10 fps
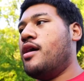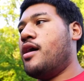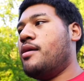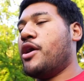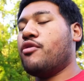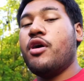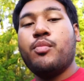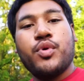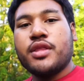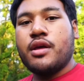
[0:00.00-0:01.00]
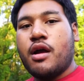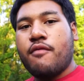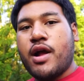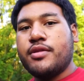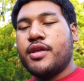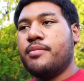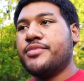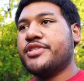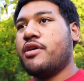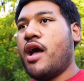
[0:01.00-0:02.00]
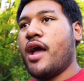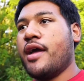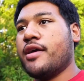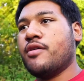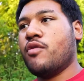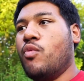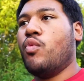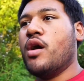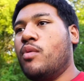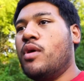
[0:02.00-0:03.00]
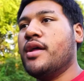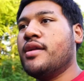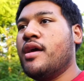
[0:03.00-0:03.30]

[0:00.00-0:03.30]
I grew up around them, so I want one.